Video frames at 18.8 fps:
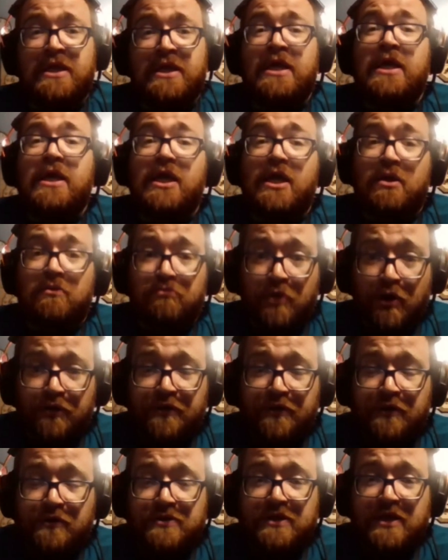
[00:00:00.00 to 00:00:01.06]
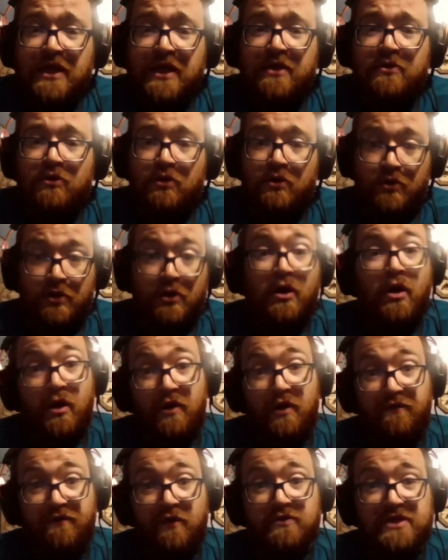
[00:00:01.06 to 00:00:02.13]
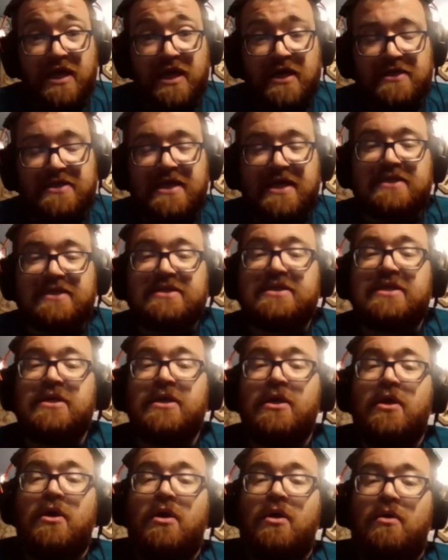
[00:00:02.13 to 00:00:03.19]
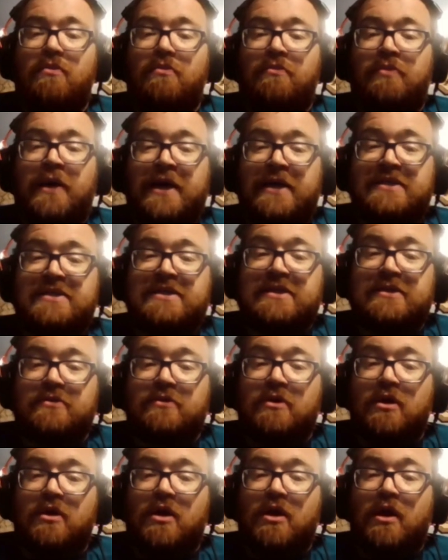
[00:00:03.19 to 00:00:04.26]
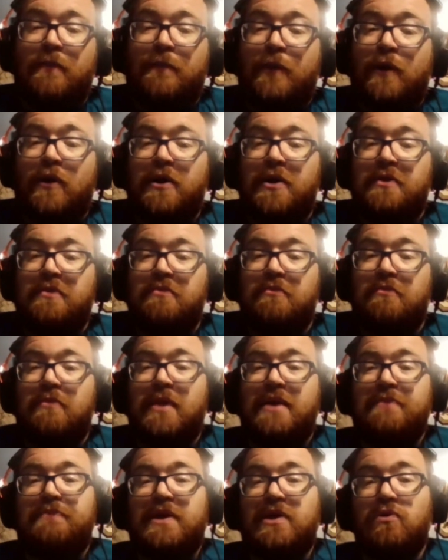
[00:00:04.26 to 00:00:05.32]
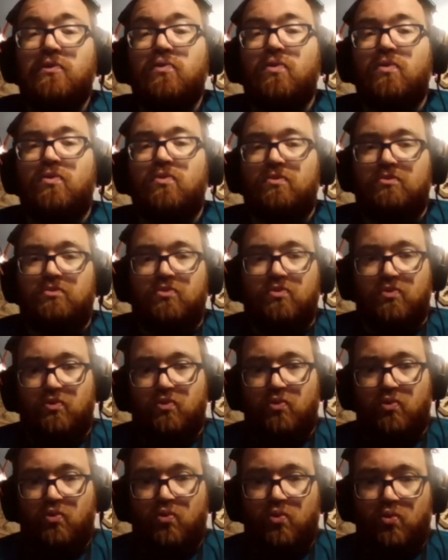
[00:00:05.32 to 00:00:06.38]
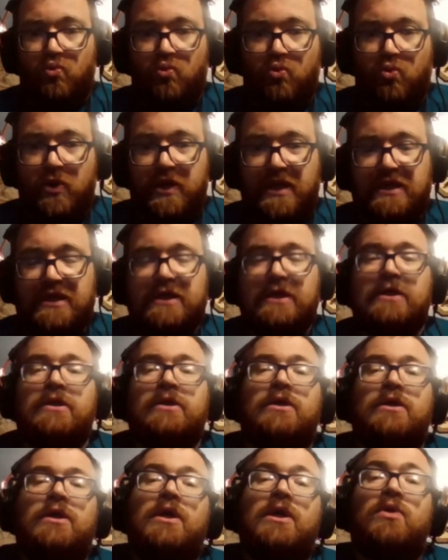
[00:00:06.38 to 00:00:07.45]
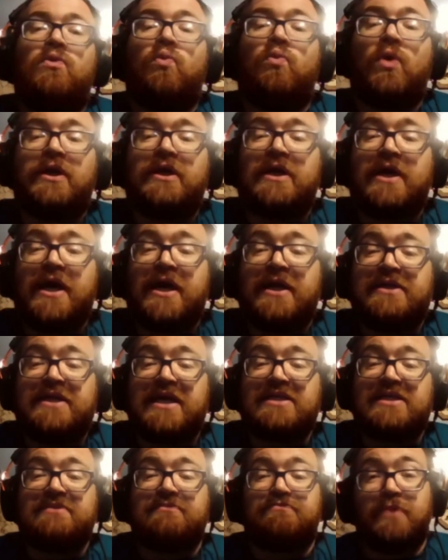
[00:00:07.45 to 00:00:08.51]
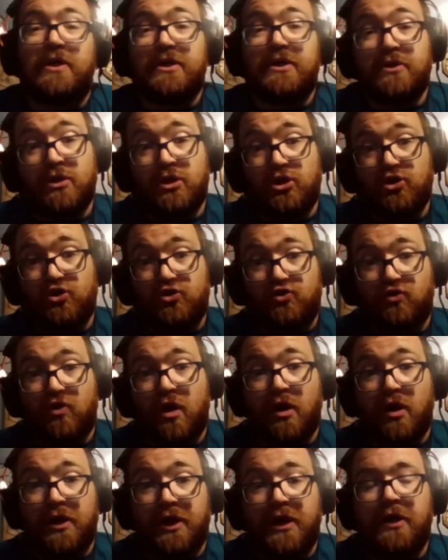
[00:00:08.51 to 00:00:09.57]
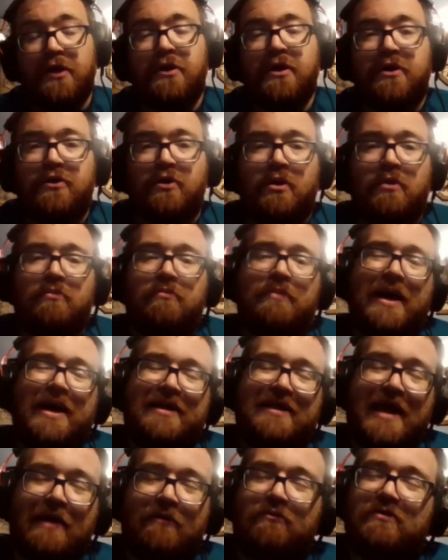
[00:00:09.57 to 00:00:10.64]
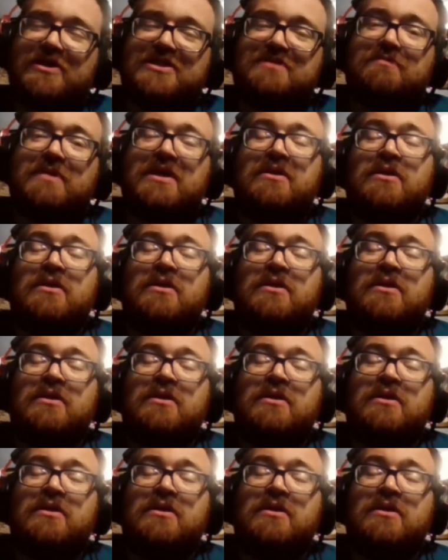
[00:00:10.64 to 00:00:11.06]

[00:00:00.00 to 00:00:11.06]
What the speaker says: in both of those, or in all of those contexts, but party might be weak in one context, but strong in another. And by that, we just mean